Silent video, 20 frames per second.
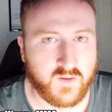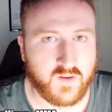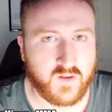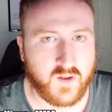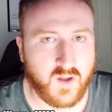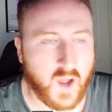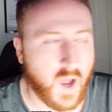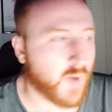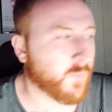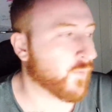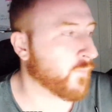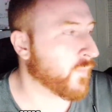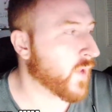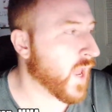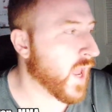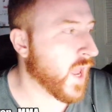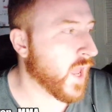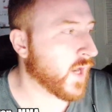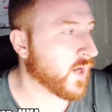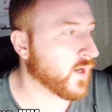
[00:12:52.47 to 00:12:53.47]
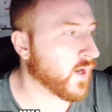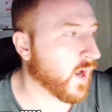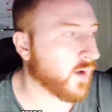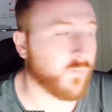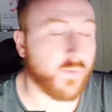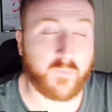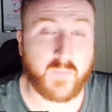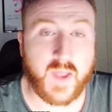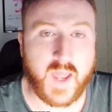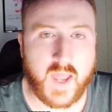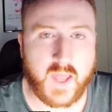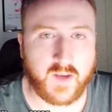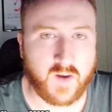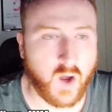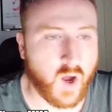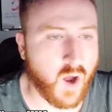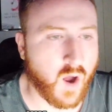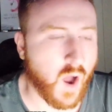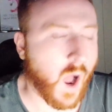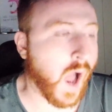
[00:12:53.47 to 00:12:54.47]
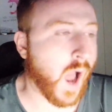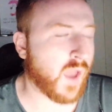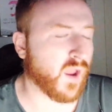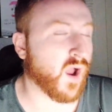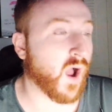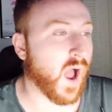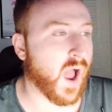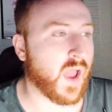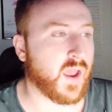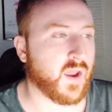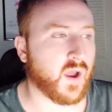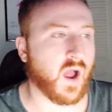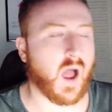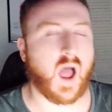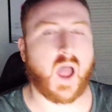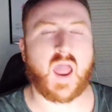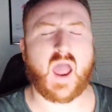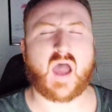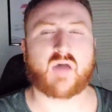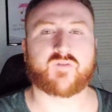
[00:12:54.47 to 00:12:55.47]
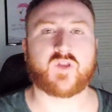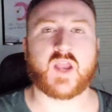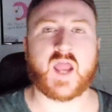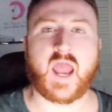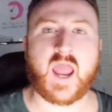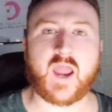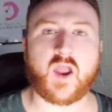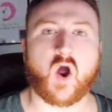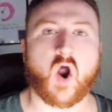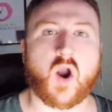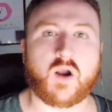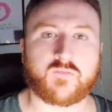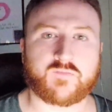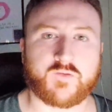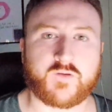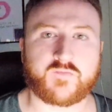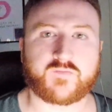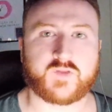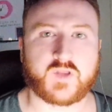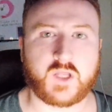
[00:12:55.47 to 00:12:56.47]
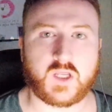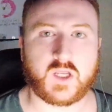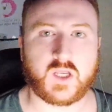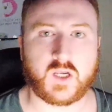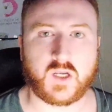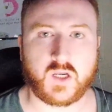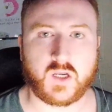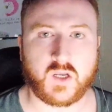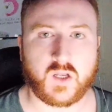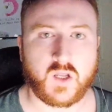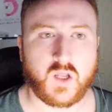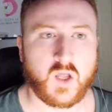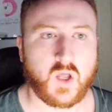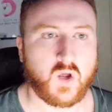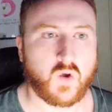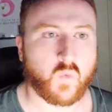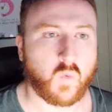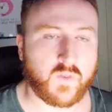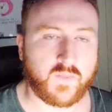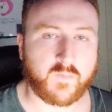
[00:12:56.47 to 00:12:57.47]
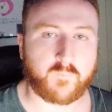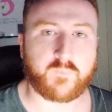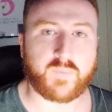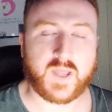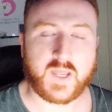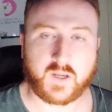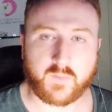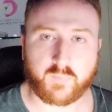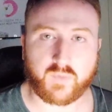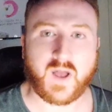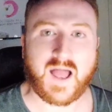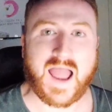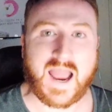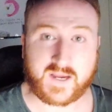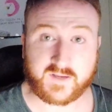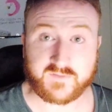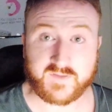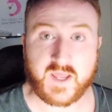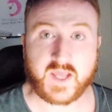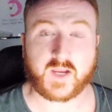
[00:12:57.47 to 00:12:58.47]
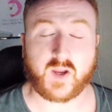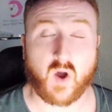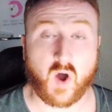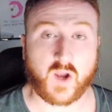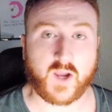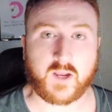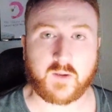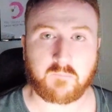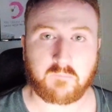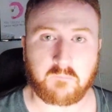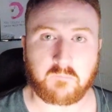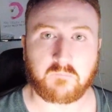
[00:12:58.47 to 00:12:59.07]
I'm a man. I have an AR-15 with a big black dick on it.